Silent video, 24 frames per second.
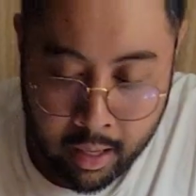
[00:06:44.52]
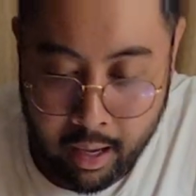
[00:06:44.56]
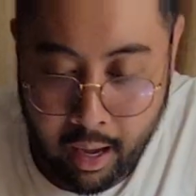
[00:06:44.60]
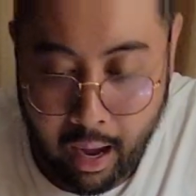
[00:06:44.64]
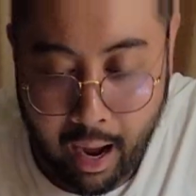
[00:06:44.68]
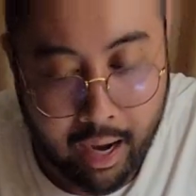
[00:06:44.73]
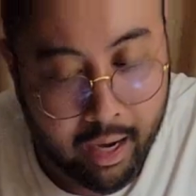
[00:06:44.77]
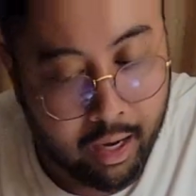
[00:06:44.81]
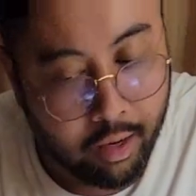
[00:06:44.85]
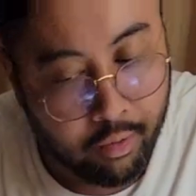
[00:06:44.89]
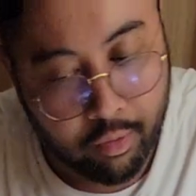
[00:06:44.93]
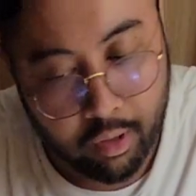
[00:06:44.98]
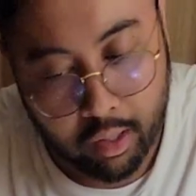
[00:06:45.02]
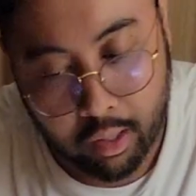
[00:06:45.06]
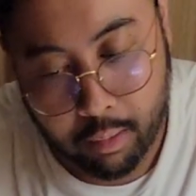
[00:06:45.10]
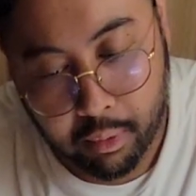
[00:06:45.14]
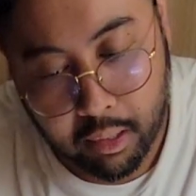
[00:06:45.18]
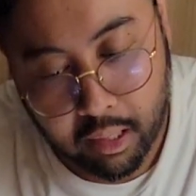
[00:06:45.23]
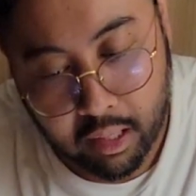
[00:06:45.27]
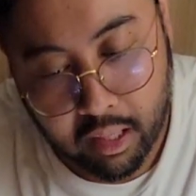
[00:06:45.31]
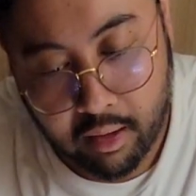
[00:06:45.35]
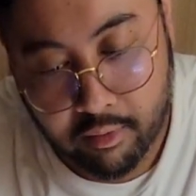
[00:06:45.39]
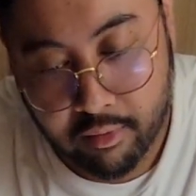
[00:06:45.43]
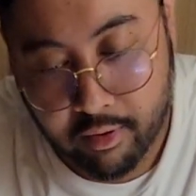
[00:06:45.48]
I didn't really
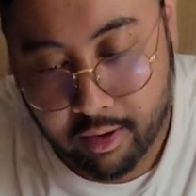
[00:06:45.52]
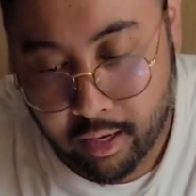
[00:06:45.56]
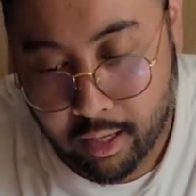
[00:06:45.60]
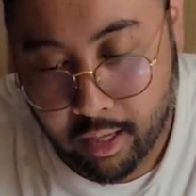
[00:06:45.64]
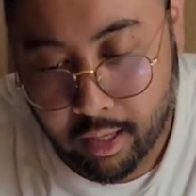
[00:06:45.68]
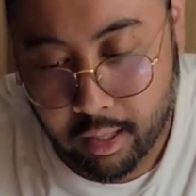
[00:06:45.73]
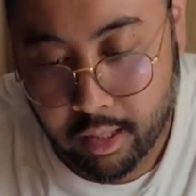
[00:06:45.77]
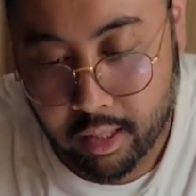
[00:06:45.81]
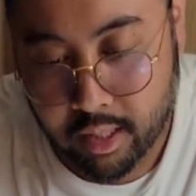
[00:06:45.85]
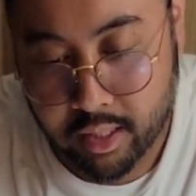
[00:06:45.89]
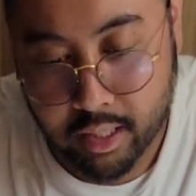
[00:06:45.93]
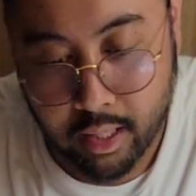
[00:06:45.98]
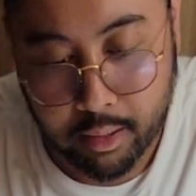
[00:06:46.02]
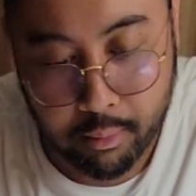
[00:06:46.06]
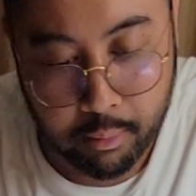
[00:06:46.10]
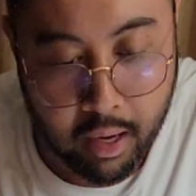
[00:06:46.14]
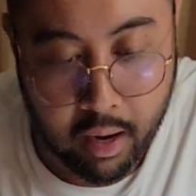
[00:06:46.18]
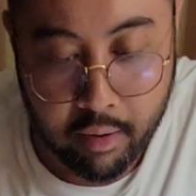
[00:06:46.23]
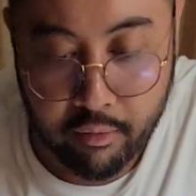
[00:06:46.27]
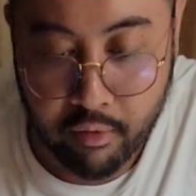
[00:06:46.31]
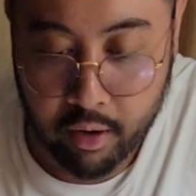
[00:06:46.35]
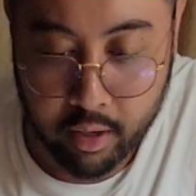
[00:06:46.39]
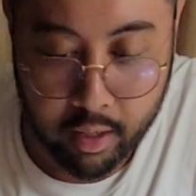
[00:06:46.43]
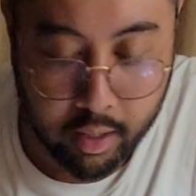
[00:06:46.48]
believe in it because I'm
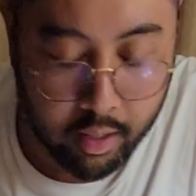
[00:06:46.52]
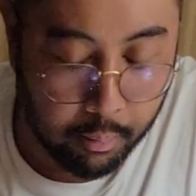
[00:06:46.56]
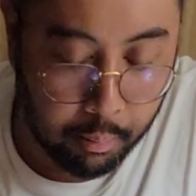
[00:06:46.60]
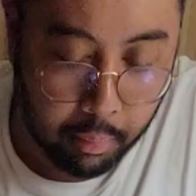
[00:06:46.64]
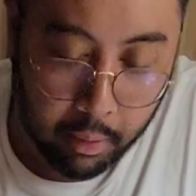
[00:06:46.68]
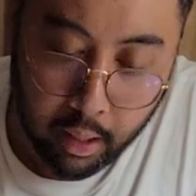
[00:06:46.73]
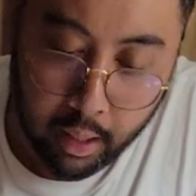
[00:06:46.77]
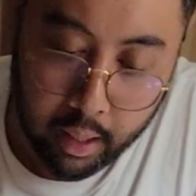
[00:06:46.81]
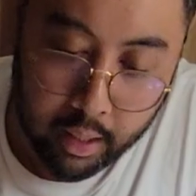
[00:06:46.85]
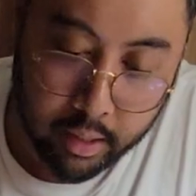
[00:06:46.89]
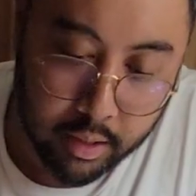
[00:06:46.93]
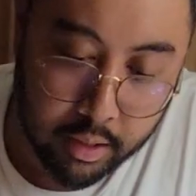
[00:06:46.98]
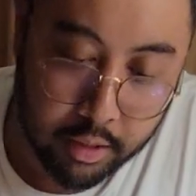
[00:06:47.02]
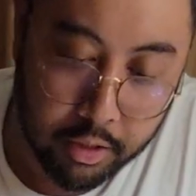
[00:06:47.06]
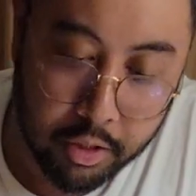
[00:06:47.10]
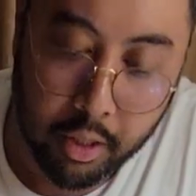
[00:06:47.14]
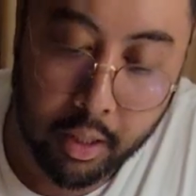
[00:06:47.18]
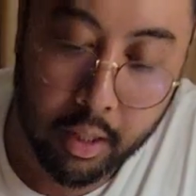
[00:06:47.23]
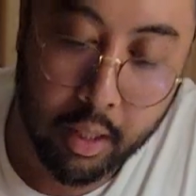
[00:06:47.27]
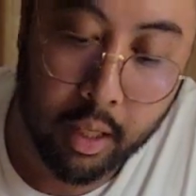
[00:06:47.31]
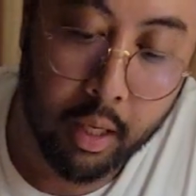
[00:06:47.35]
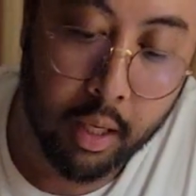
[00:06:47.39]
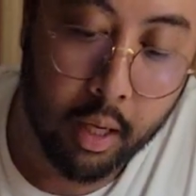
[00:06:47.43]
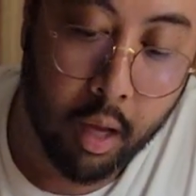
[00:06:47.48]
never going to play
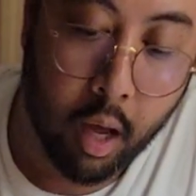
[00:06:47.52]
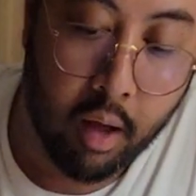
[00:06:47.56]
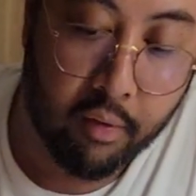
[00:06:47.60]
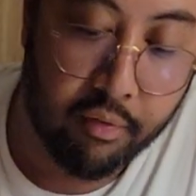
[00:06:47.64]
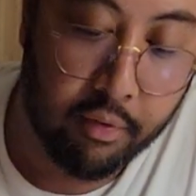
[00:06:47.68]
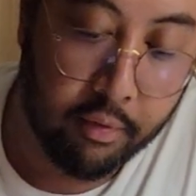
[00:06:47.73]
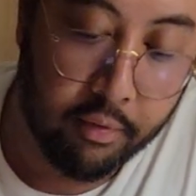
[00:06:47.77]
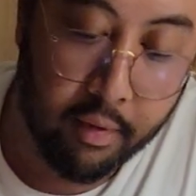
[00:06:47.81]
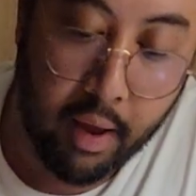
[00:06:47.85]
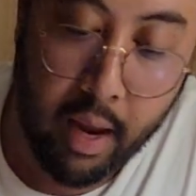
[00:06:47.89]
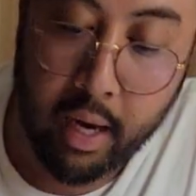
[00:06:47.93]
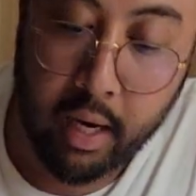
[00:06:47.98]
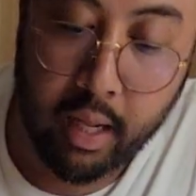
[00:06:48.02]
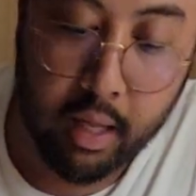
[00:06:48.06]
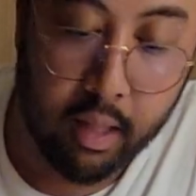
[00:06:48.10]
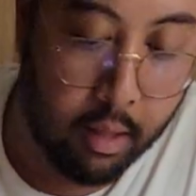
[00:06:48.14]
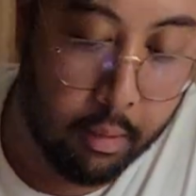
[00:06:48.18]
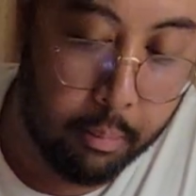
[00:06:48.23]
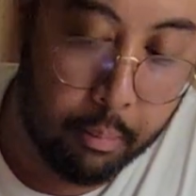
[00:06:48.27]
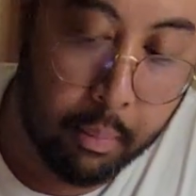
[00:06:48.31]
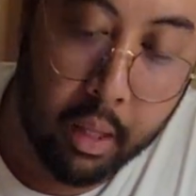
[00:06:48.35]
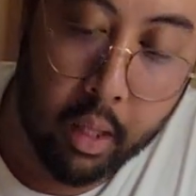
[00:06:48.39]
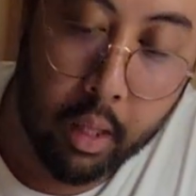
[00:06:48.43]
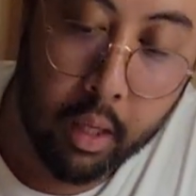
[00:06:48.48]
Tashigi off of any of the
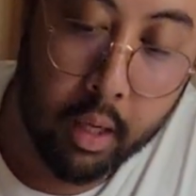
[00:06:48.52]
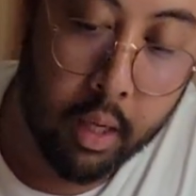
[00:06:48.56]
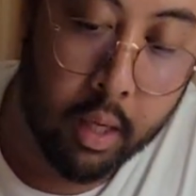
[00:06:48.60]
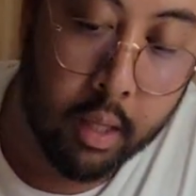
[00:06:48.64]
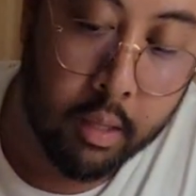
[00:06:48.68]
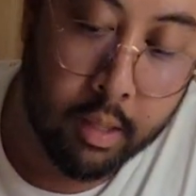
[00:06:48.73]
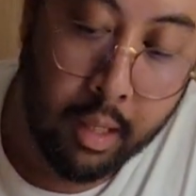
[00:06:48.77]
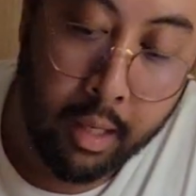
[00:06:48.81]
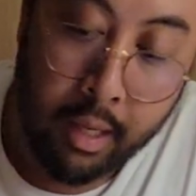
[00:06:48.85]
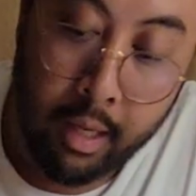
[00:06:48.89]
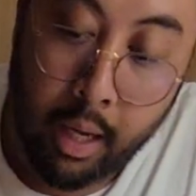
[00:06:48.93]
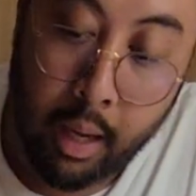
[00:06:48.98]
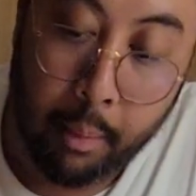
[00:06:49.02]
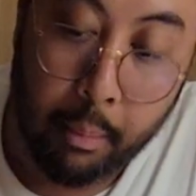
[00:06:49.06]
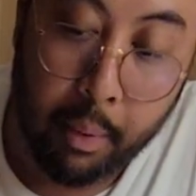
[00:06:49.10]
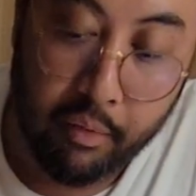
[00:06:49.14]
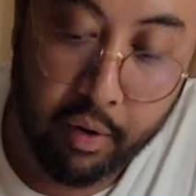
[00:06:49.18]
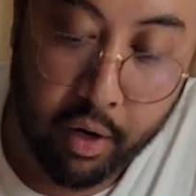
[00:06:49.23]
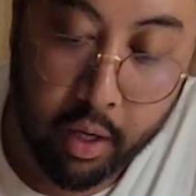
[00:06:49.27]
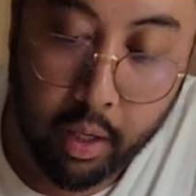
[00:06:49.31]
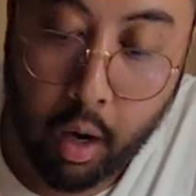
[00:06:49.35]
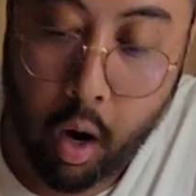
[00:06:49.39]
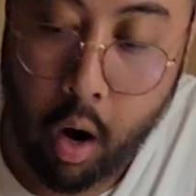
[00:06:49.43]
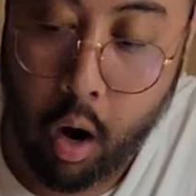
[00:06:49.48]
abilities. I'm
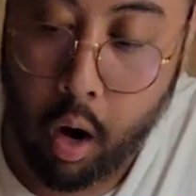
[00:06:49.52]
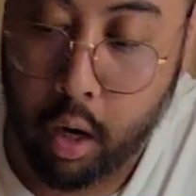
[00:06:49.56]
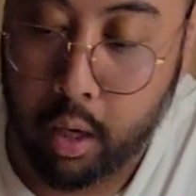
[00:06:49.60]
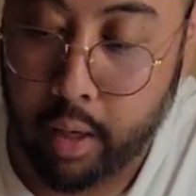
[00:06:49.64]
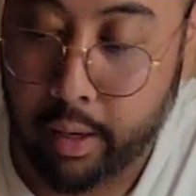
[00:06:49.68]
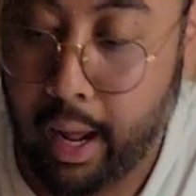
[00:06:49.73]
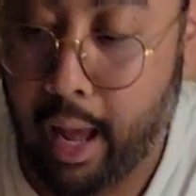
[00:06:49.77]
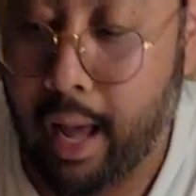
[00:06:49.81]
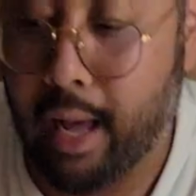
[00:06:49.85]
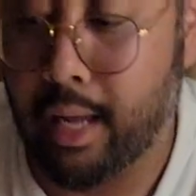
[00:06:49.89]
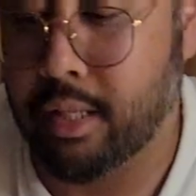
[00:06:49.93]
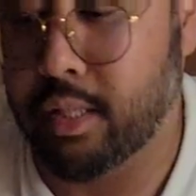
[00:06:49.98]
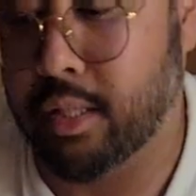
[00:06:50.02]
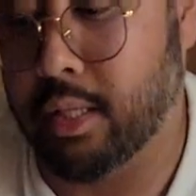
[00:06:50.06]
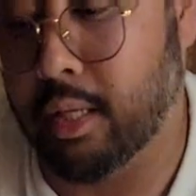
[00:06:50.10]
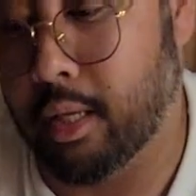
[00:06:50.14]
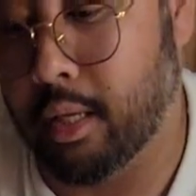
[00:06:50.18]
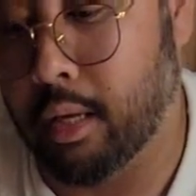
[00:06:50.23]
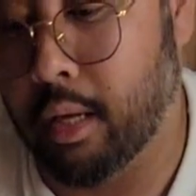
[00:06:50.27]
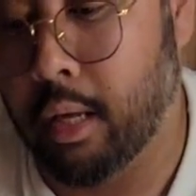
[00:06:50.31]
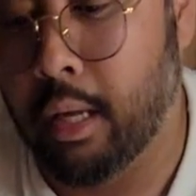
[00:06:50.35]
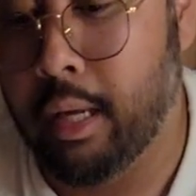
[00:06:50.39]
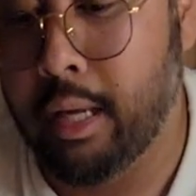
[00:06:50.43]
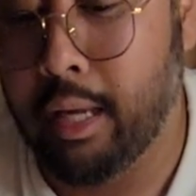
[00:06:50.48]
never going to hard cast
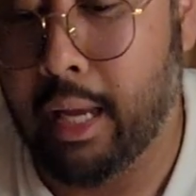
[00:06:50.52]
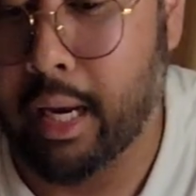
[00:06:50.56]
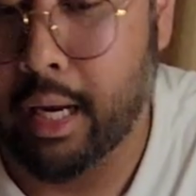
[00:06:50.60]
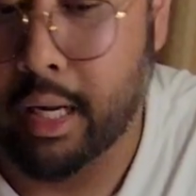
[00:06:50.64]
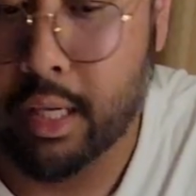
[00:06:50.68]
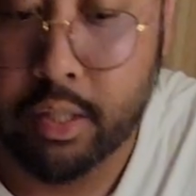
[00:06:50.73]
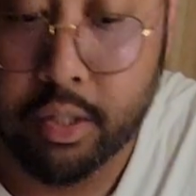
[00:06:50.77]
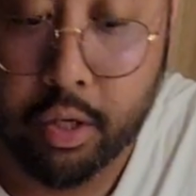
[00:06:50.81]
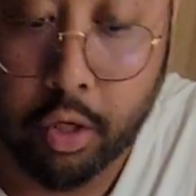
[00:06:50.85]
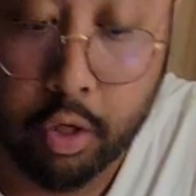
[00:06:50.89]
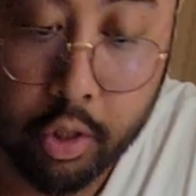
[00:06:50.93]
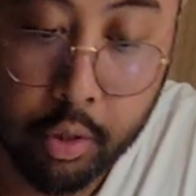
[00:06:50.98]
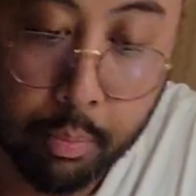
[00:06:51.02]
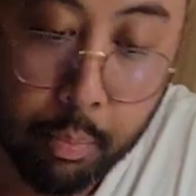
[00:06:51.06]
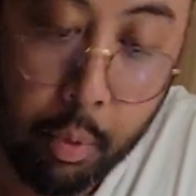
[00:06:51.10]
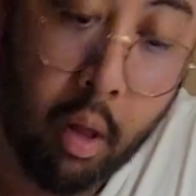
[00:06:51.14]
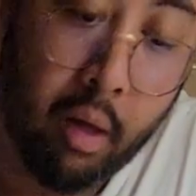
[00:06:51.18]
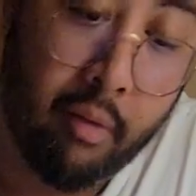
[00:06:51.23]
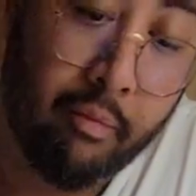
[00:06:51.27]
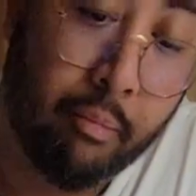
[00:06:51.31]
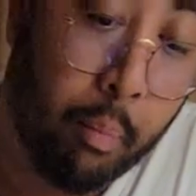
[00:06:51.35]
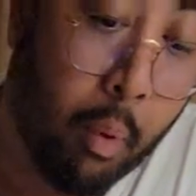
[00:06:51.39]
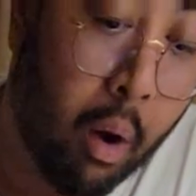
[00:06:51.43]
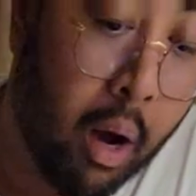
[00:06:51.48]
it. It is searchable
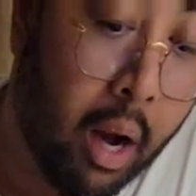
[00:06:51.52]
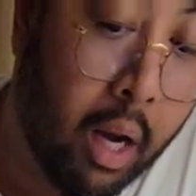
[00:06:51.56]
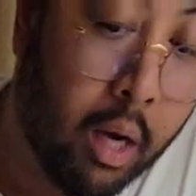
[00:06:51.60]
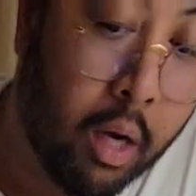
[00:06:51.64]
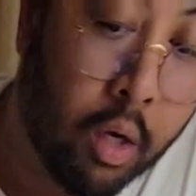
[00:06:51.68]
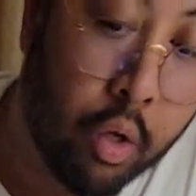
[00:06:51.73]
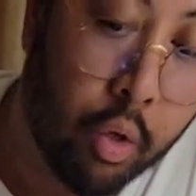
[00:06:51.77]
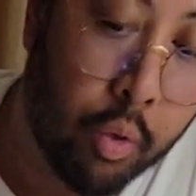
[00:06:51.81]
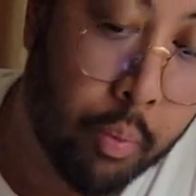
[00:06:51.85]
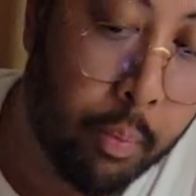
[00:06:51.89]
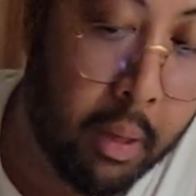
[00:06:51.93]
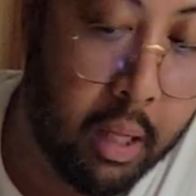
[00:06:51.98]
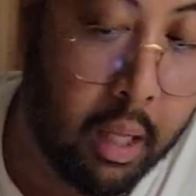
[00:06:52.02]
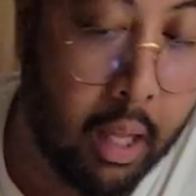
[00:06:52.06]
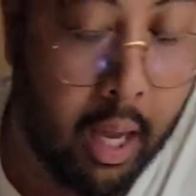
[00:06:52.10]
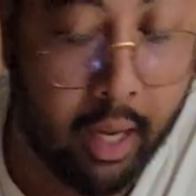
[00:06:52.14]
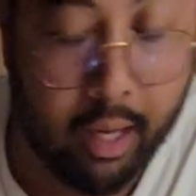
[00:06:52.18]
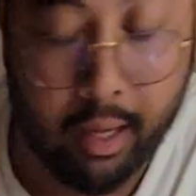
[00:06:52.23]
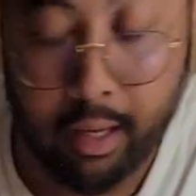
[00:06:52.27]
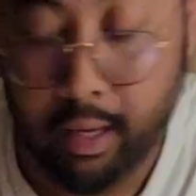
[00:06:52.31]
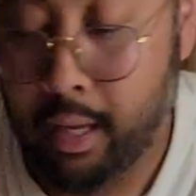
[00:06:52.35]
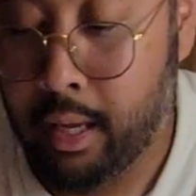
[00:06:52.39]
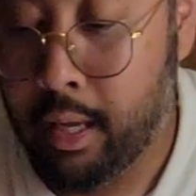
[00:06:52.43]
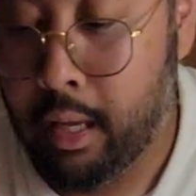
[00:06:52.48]
off brand new, but
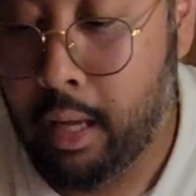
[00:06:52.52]
like